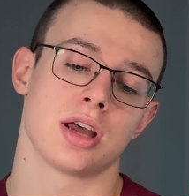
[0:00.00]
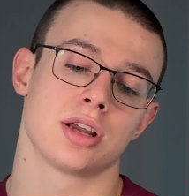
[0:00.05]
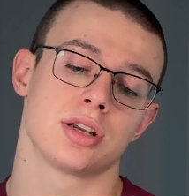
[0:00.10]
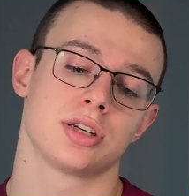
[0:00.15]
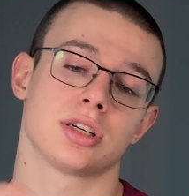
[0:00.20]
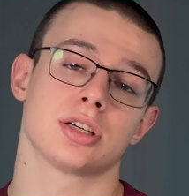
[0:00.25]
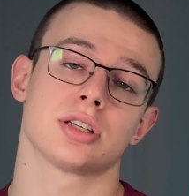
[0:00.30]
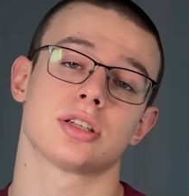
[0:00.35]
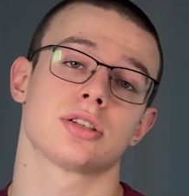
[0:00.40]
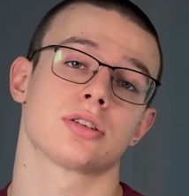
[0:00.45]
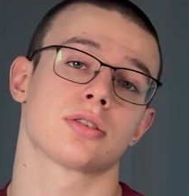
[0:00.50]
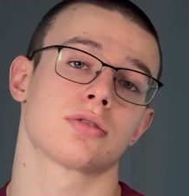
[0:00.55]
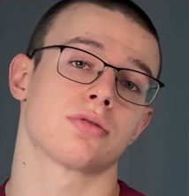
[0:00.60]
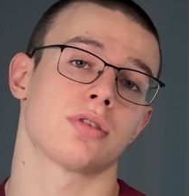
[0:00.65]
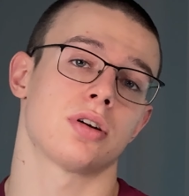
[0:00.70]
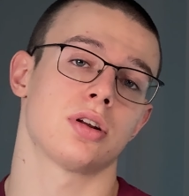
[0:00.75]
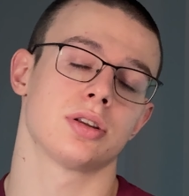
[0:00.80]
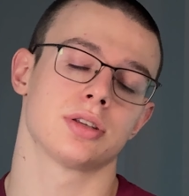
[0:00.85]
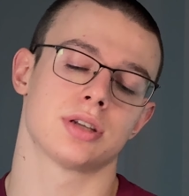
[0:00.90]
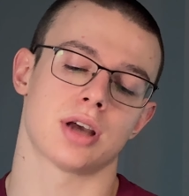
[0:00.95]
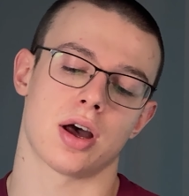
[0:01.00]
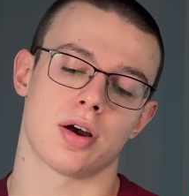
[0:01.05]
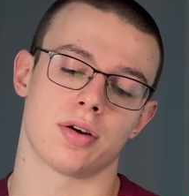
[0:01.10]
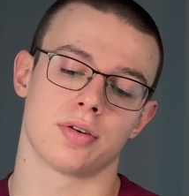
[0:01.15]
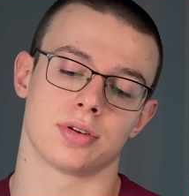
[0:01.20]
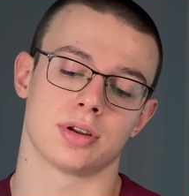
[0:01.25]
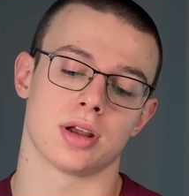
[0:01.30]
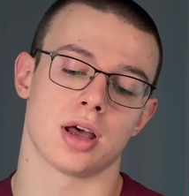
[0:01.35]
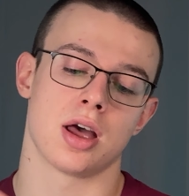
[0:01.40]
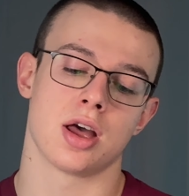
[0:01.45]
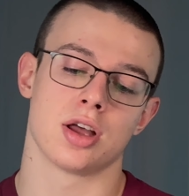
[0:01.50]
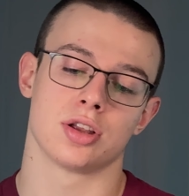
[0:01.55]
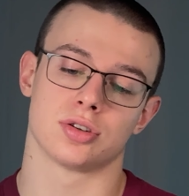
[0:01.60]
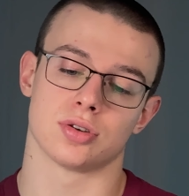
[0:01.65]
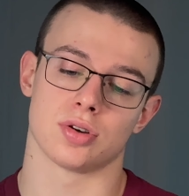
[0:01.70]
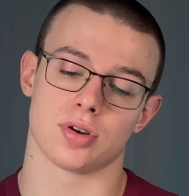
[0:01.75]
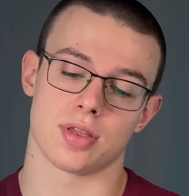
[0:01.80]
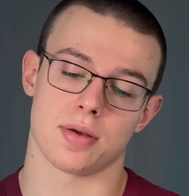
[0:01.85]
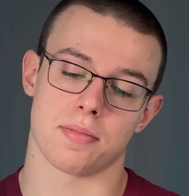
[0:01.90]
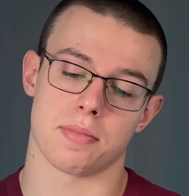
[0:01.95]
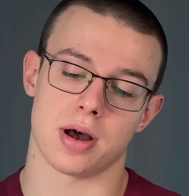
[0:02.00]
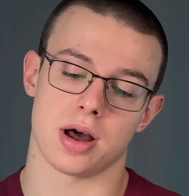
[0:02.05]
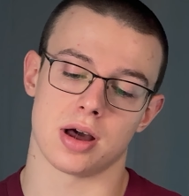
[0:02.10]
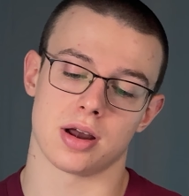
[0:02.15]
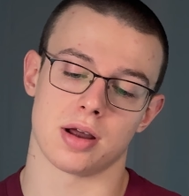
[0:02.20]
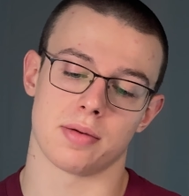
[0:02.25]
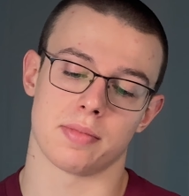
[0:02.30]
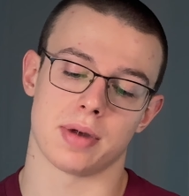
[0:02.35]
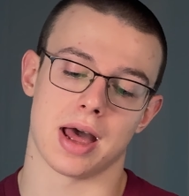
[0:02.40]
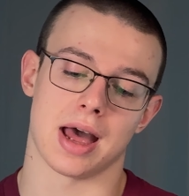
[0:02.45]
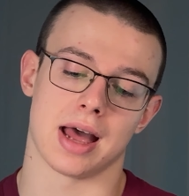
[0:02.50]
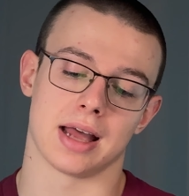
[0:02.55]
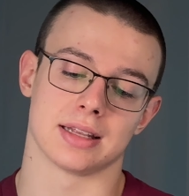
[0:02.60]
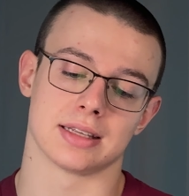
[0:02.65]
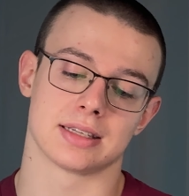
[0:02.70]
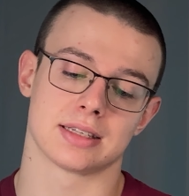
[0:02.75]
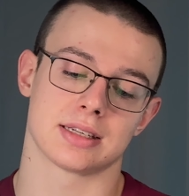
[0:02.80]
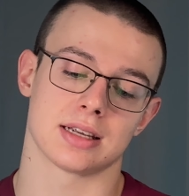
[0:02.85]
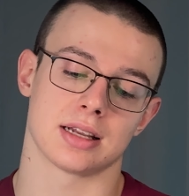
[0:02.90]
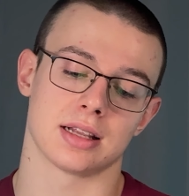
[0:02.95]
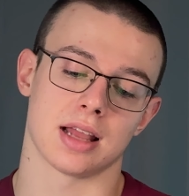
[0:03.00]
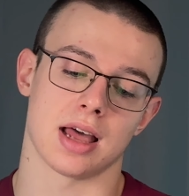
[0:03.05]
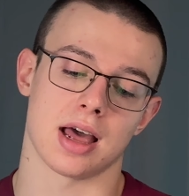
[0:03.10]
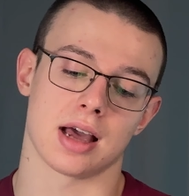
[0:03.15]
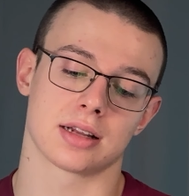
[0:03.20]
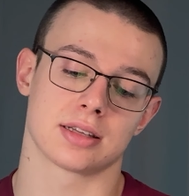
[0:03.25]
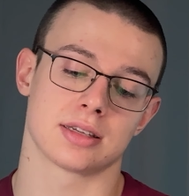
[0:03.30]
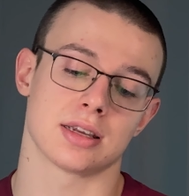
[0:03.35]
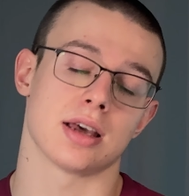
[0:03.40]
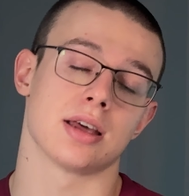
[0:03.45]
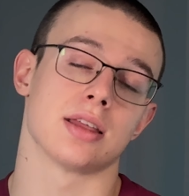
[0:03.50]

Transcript: just scroll down to the bottom and select